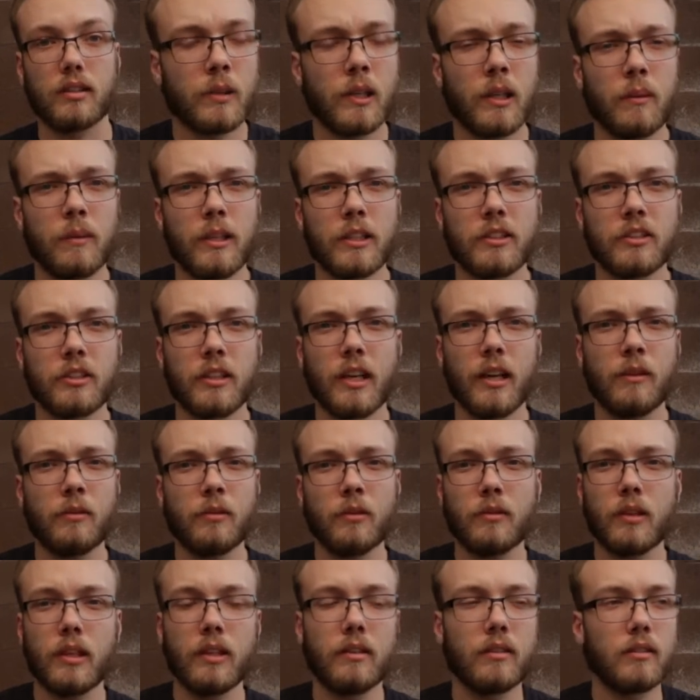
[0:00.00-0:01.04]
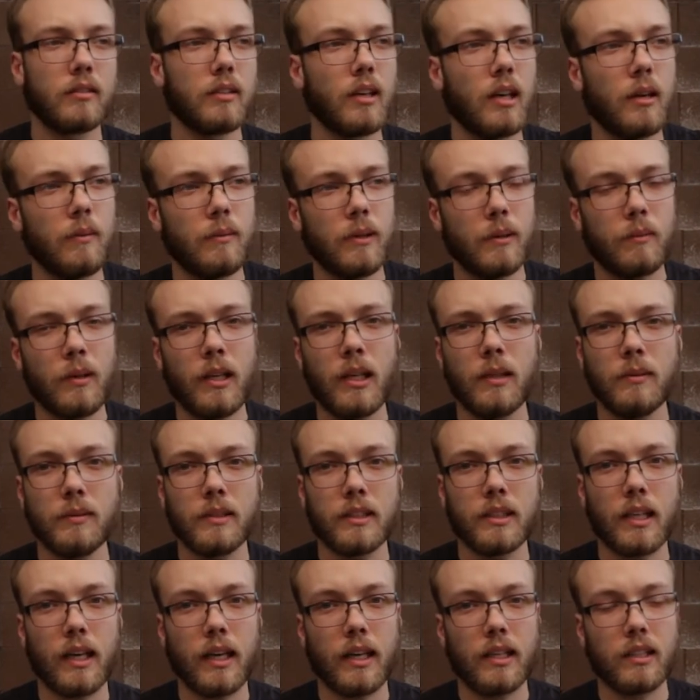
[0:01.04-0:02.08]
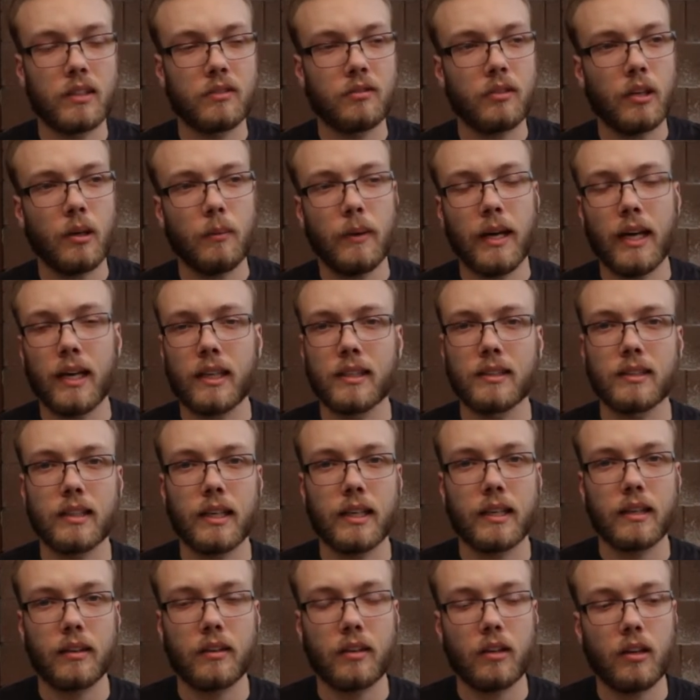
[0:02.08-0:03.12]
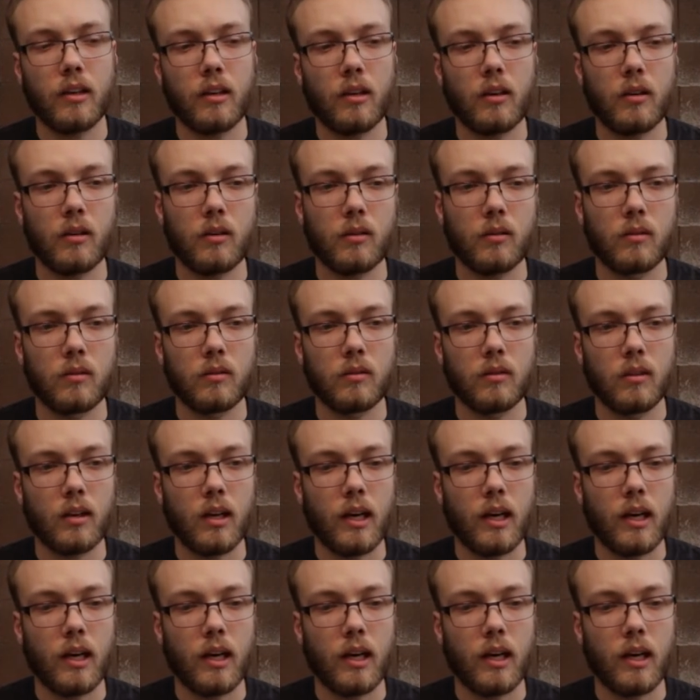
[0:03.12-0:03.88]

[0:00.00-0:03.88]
Pretty much everyone on my mom's side, as far back as I can go,